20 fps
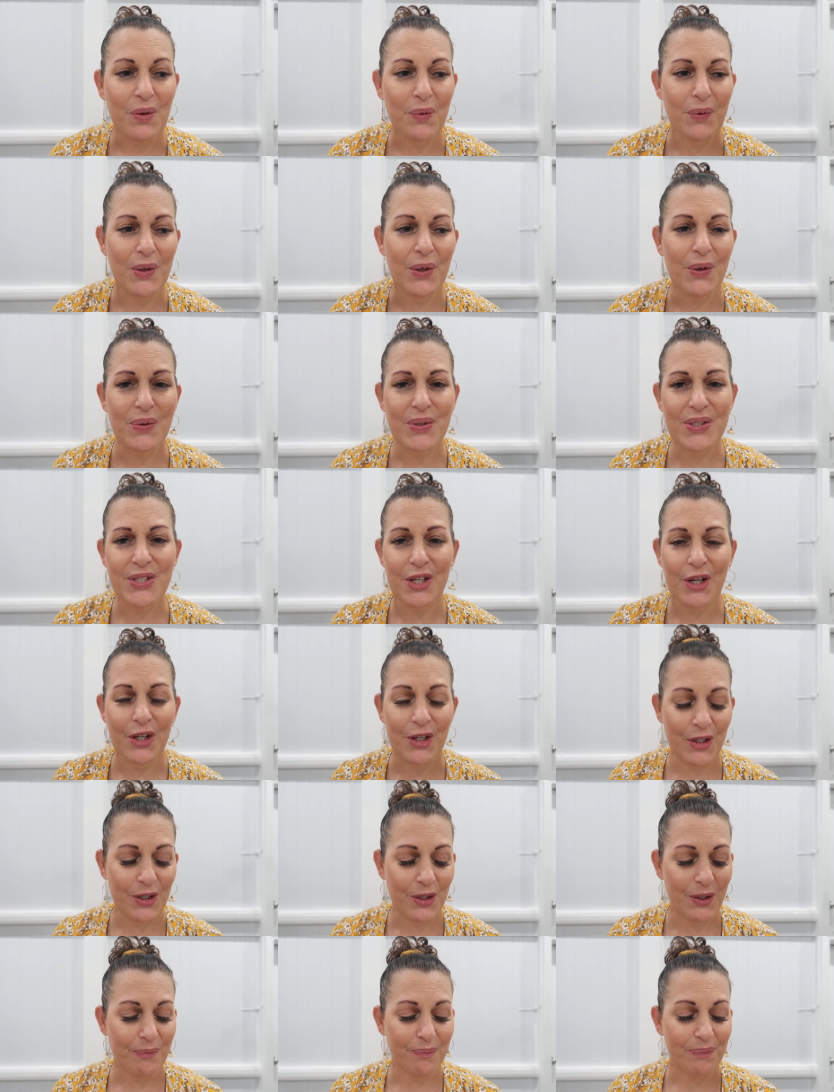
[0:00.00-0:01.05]
we
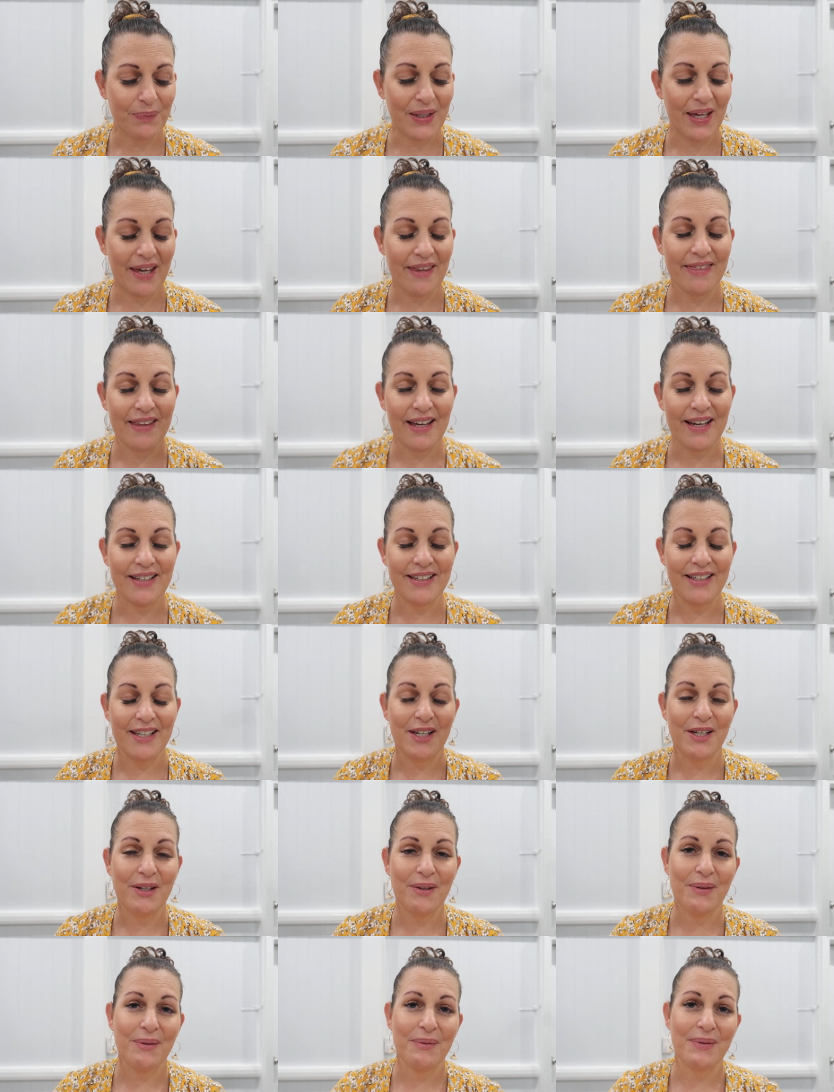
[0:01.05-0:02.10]
also in that
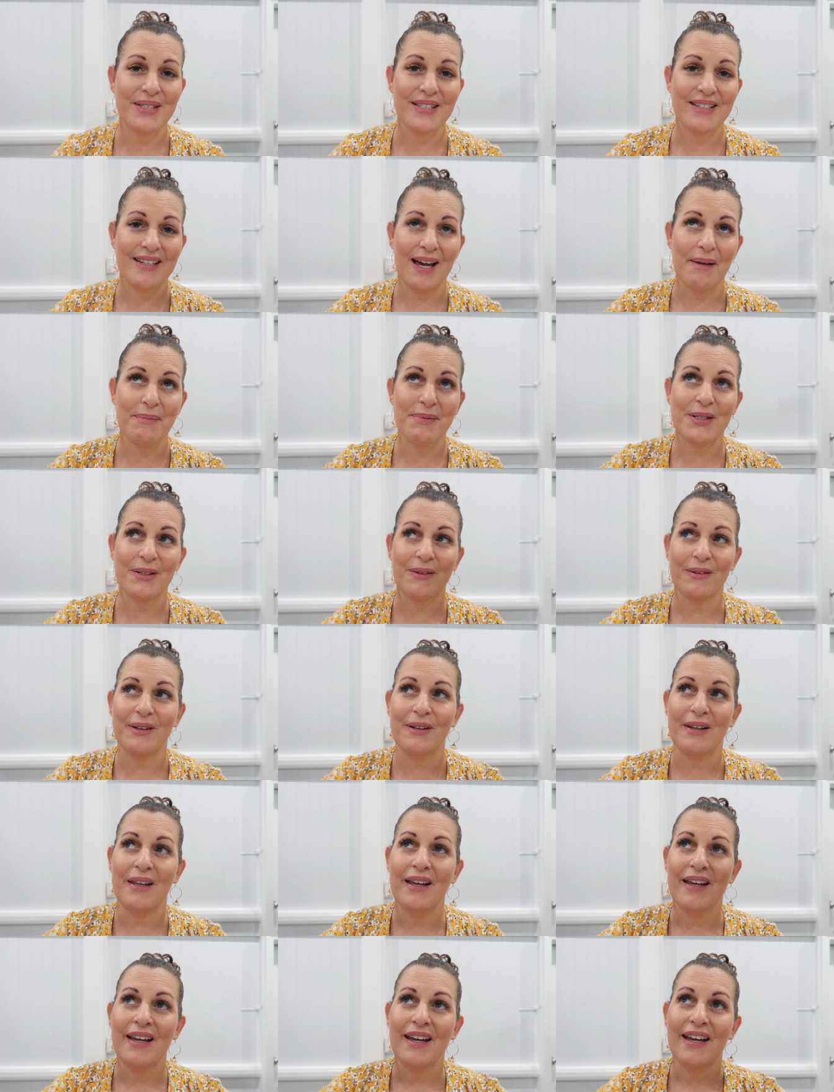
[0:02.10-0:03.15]
year it was to
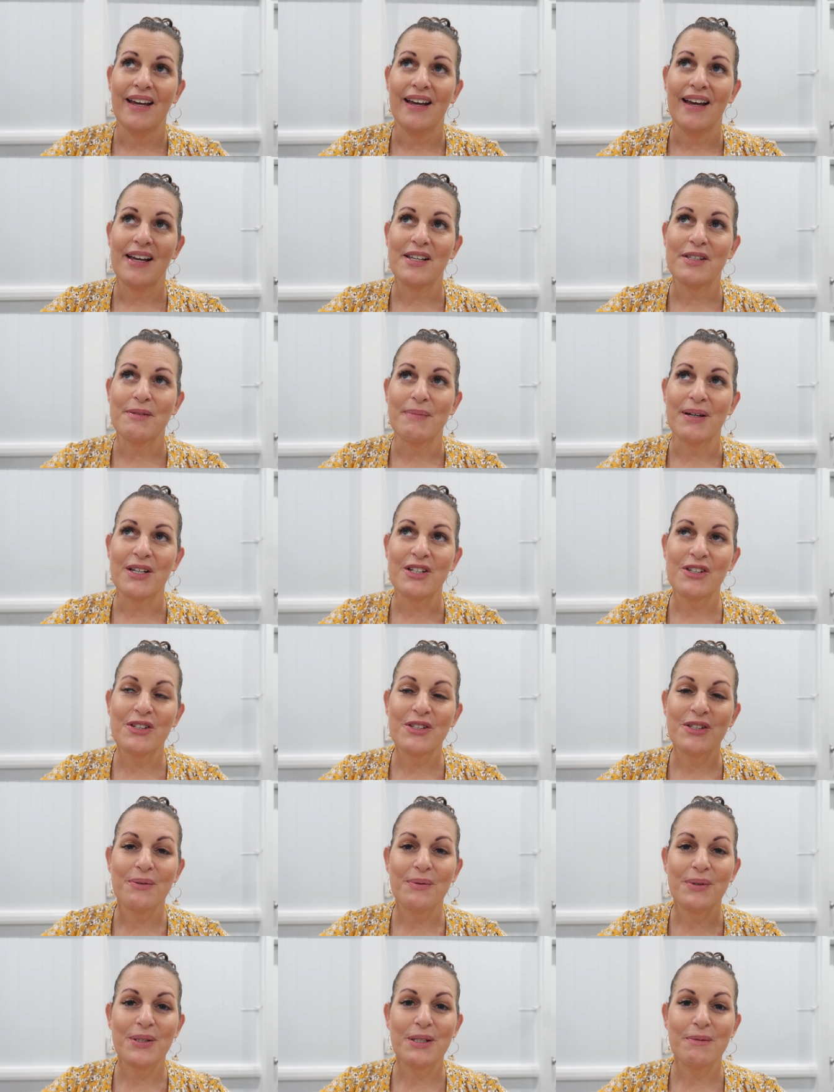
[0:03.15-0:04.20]
absolute as much
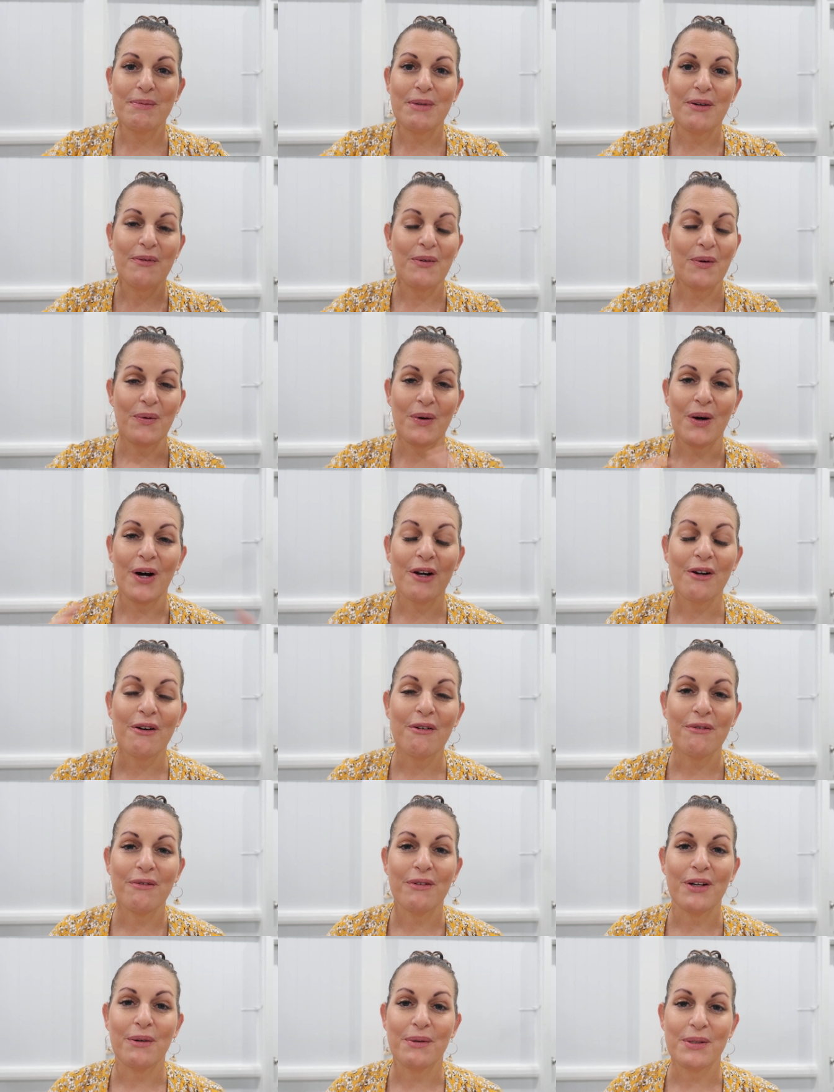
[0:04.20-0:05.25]
as it was a bit of a
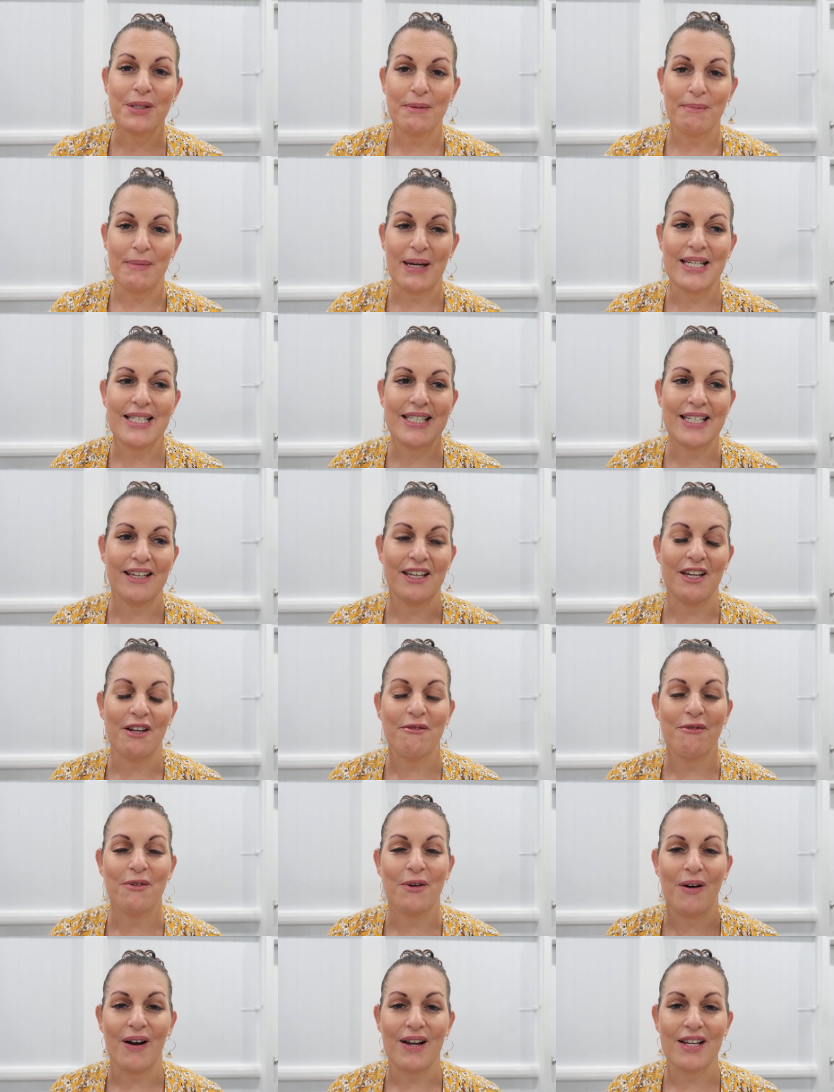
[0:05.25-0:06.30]
write-off it was an amazing year
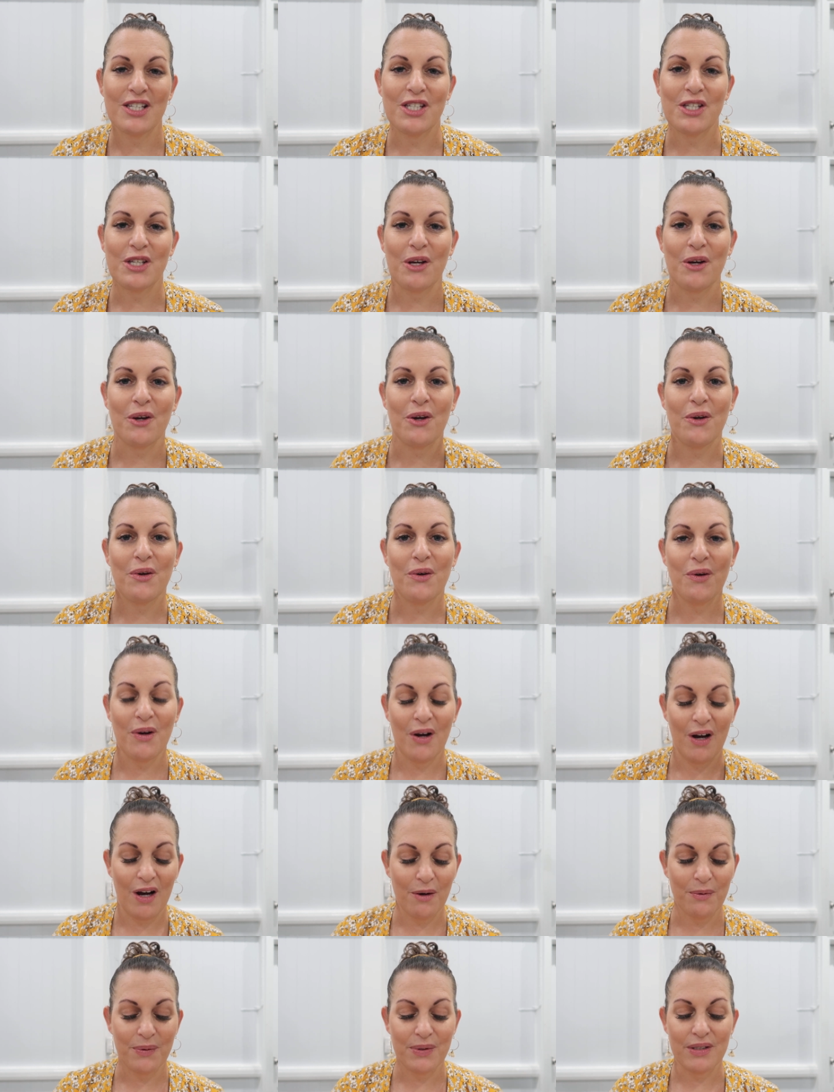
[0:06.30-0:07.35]
for us so
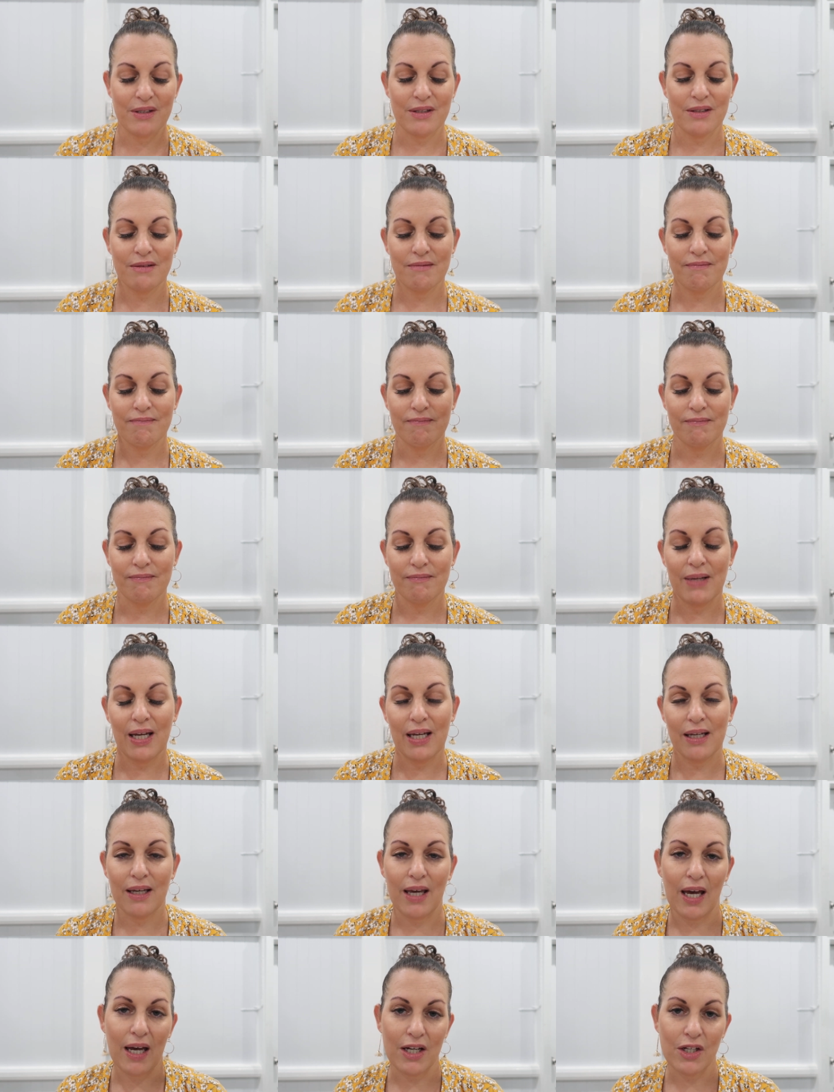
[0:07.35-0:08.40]
I was
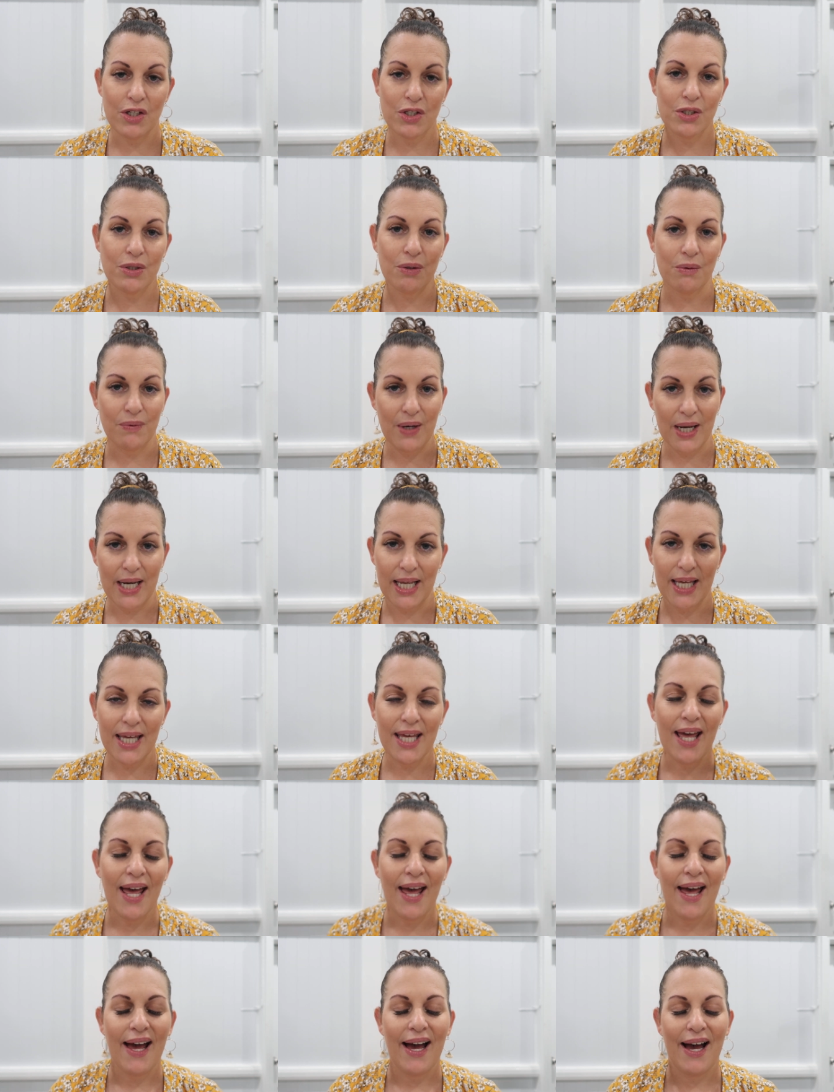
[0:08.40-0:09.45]
engaged already.